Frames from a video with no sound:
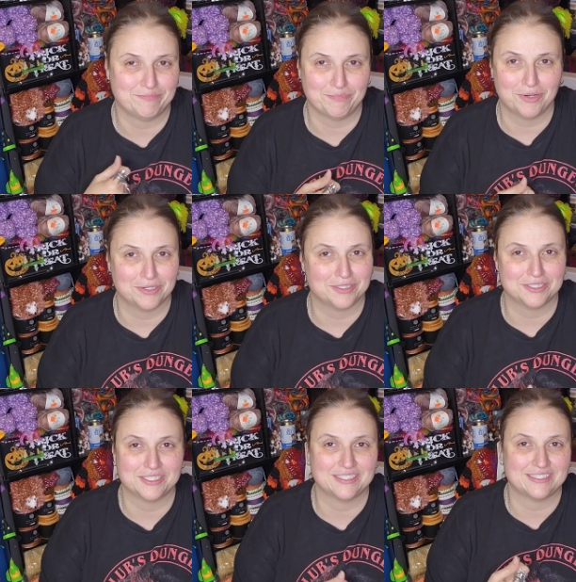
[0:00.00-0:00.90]

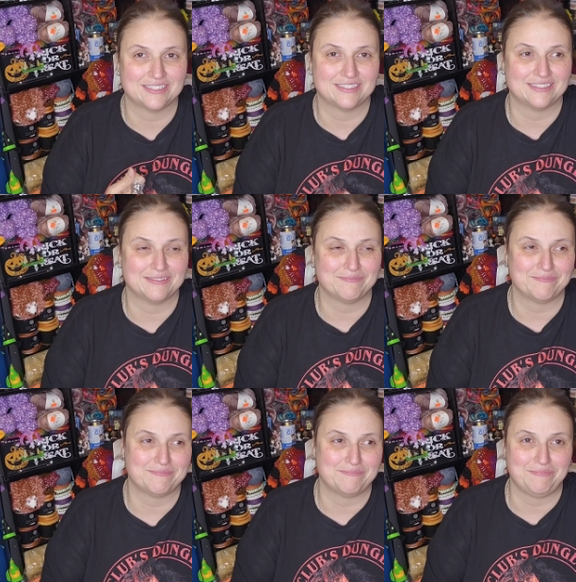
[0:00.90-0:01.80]
purse,
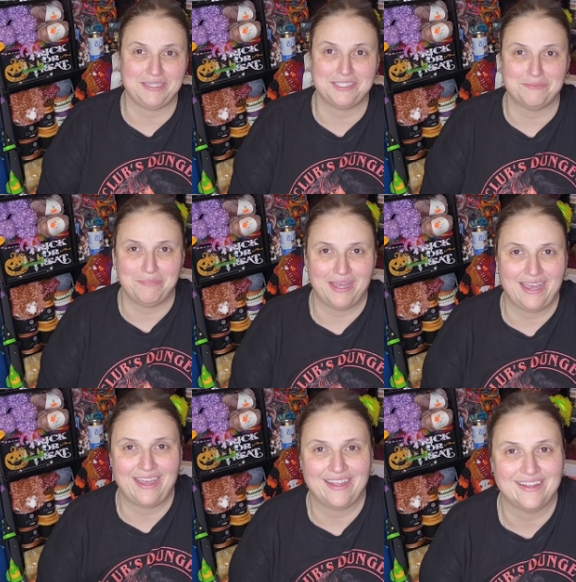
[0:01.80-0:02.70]
beach
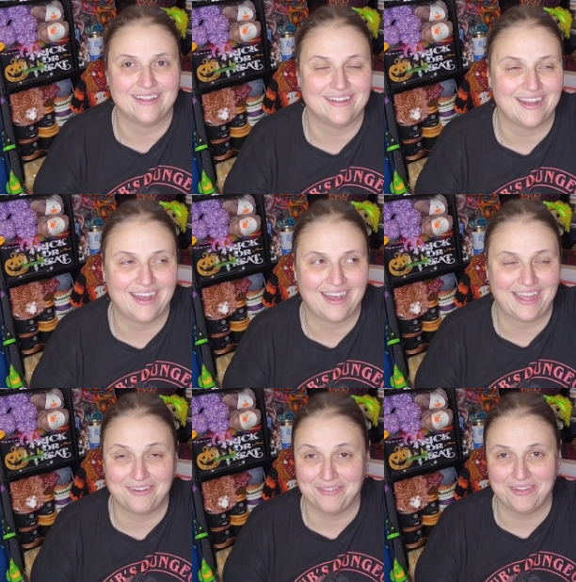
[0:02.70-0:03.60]
bag.
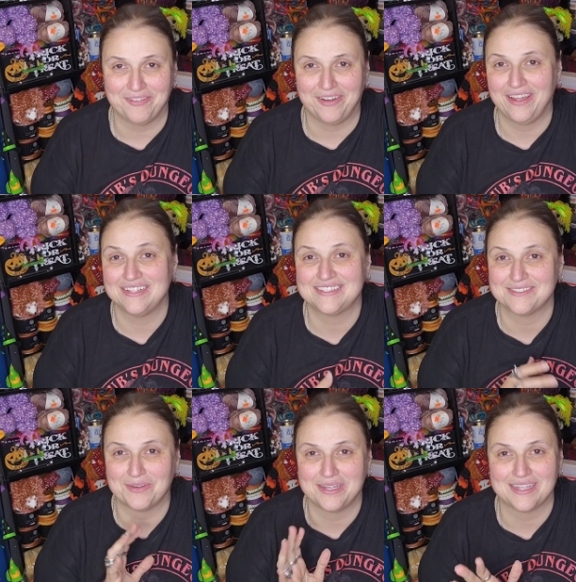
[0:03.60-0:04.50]
I don't even know.
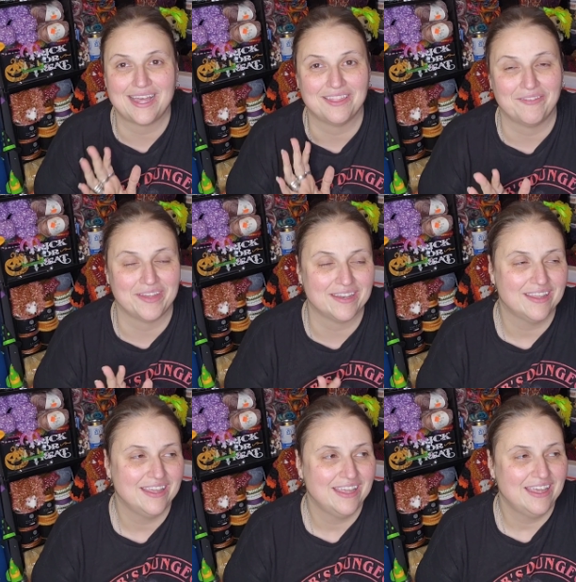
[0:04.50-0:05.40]
It's, it, I love it.
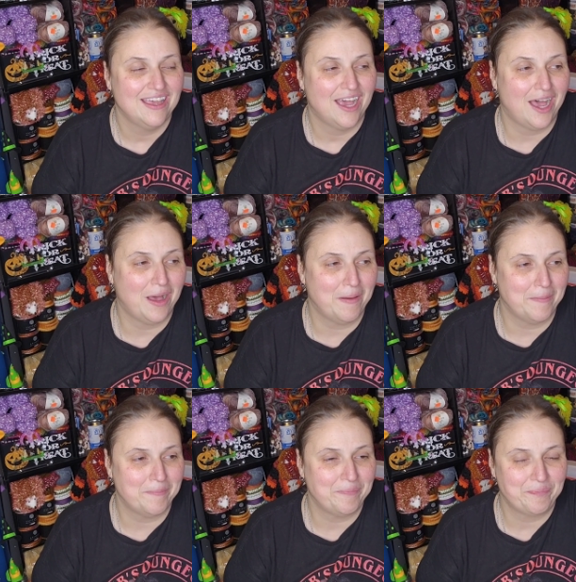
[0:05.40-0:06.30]

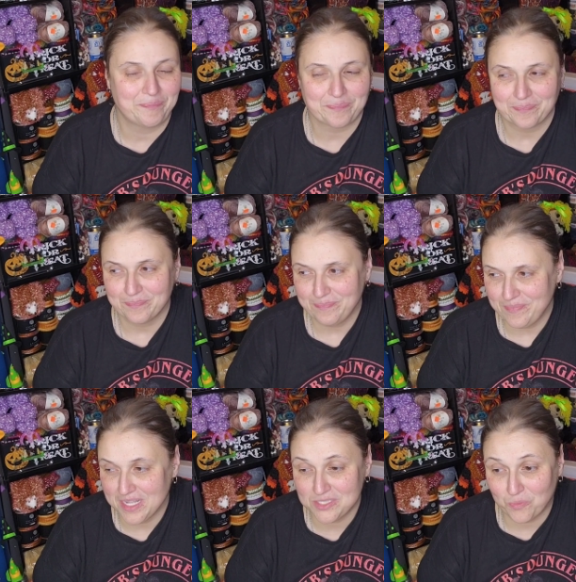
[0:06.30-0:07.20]
Um,
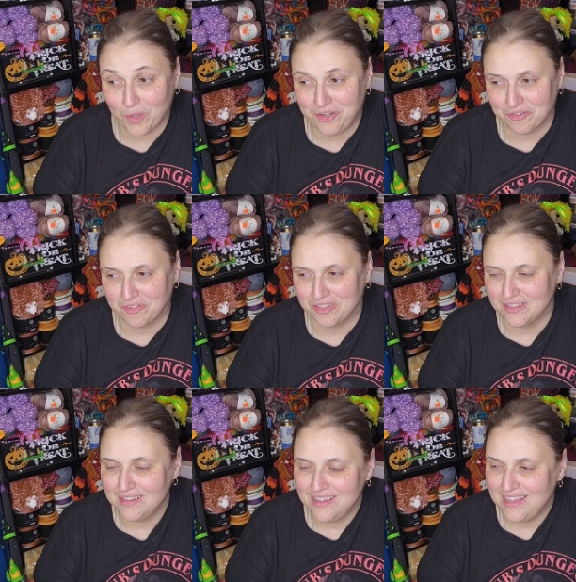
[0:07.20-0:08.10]
it's
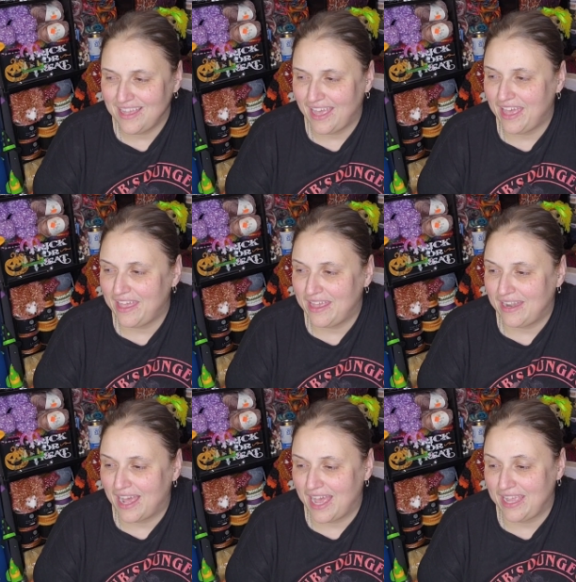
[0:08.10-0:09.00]
wonderful.
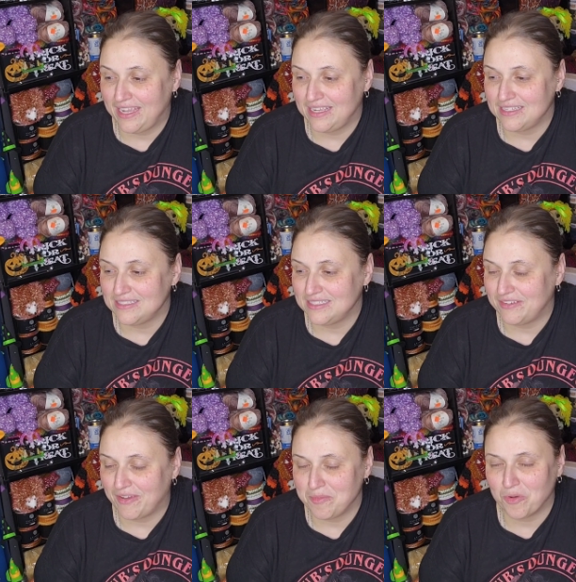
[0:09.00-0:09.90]
And I,
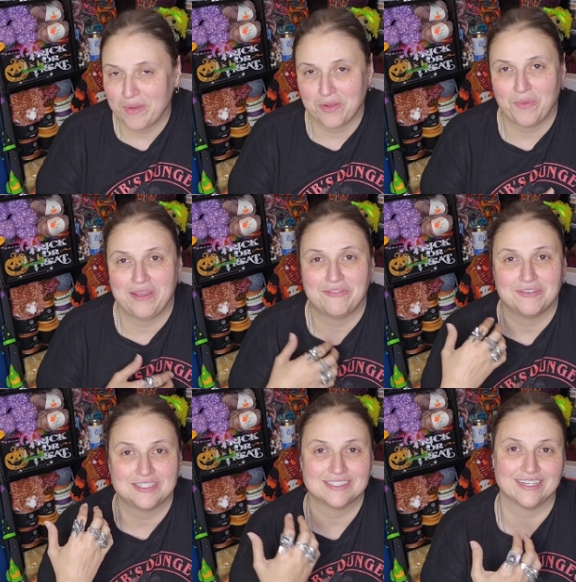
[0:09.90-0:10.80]
if I'm going away
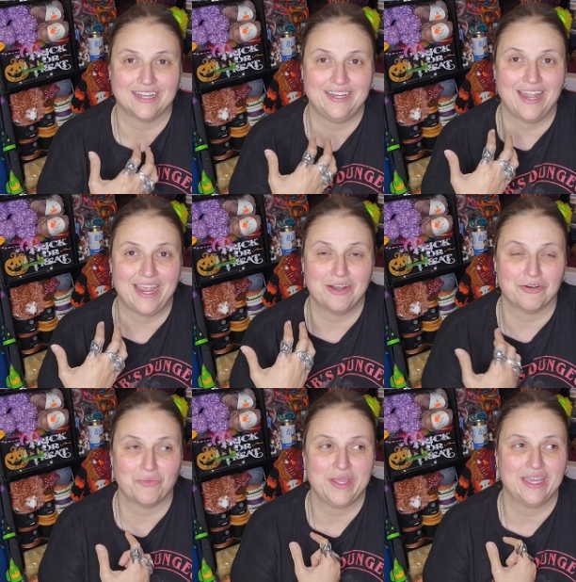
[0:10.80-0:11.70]
for just like a night or
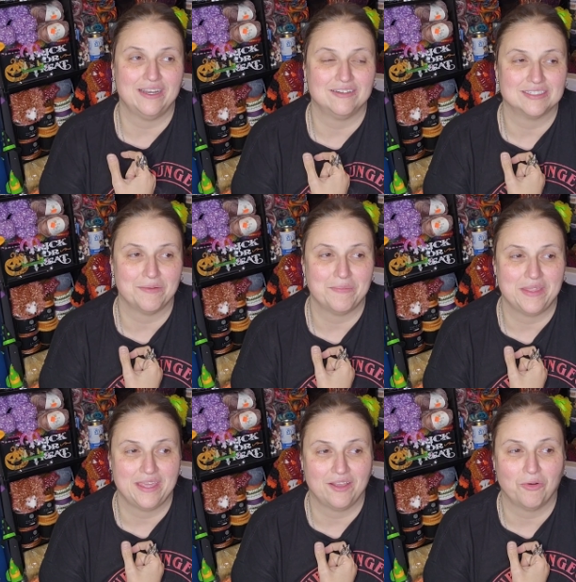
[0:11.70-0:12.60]
a weekend or
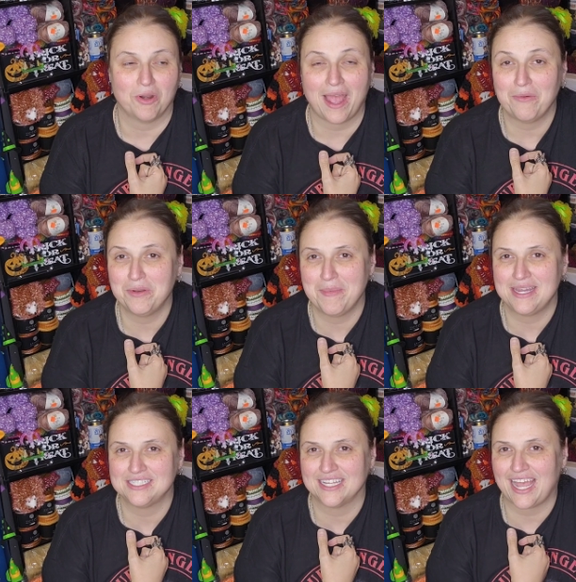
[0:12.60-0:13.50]
something, or I would
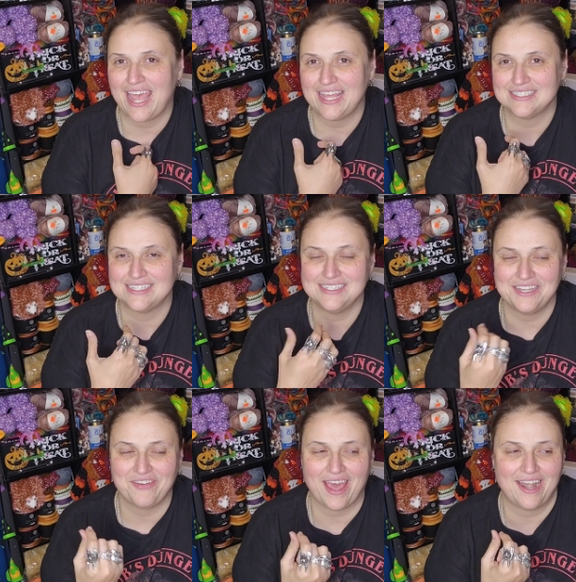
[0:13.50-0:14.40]
imagine like I, since
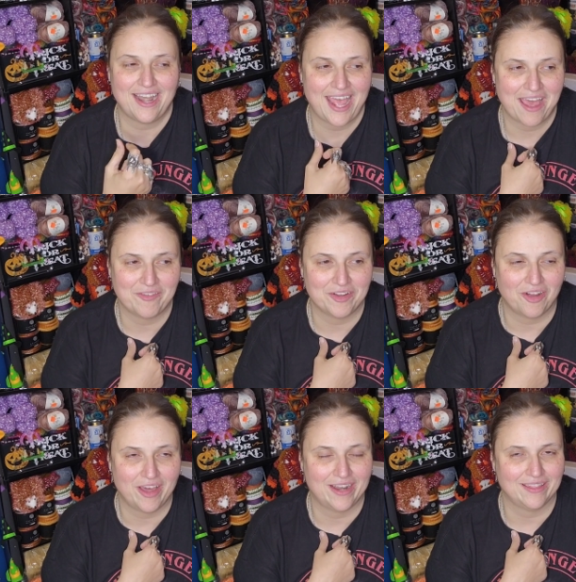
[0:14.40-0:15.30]
I've had it, I haven't
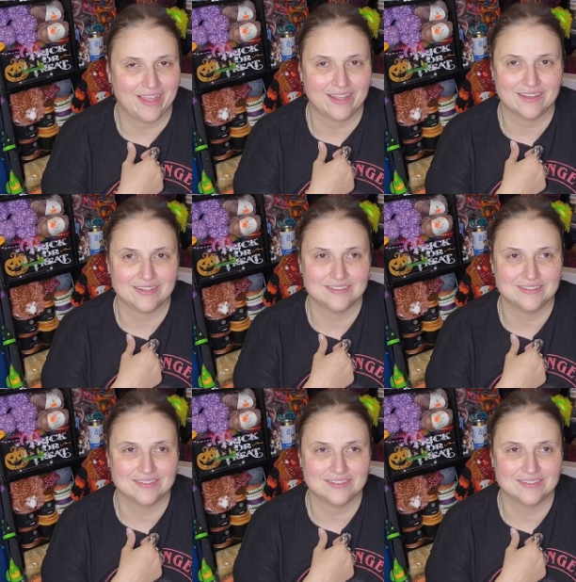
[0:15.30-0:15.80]
gone on like